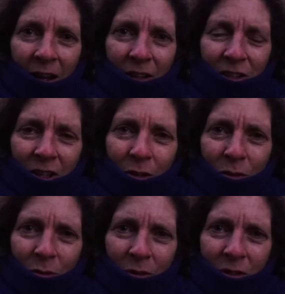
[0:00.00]
And
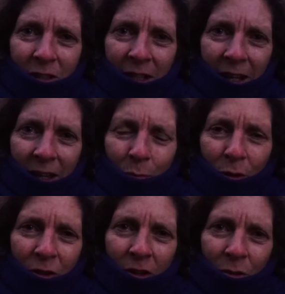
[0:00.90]
so, together
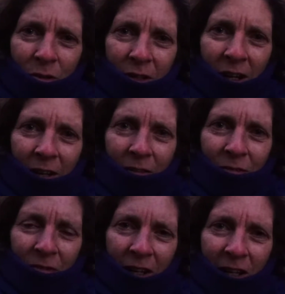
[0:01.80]
with those kind of
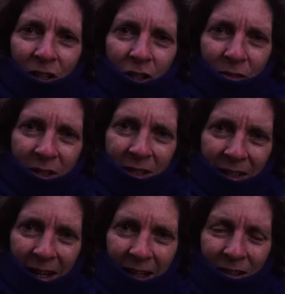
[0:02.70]
feelings of
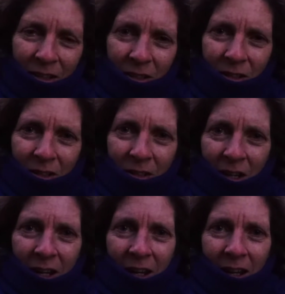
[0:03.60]
sadness
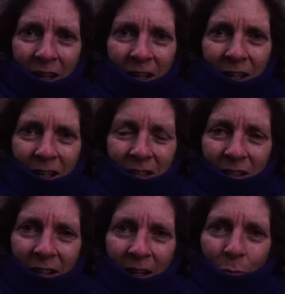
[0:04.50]

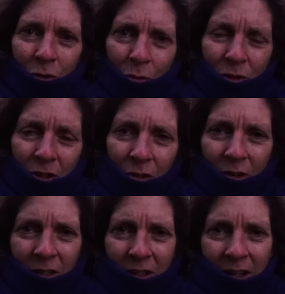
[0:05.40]
yesterday, was also
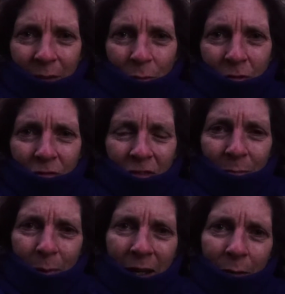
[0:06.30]
that time of
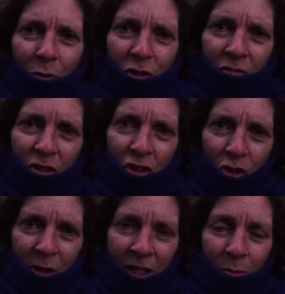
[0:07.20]
being able to
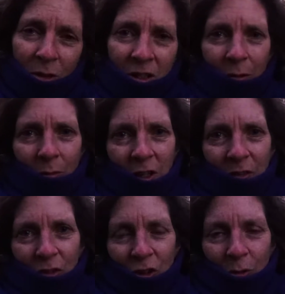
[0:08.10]
rejoice with
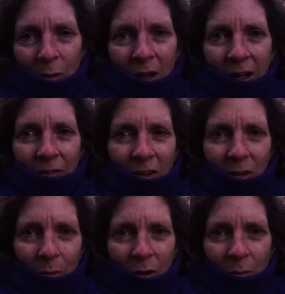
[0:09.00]
somebody for whom life at
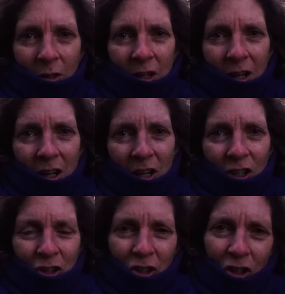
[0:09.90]
the moment
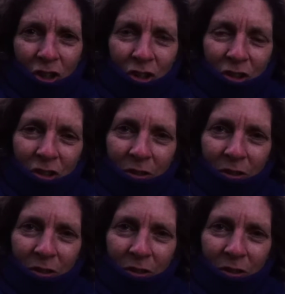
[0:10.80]
is good.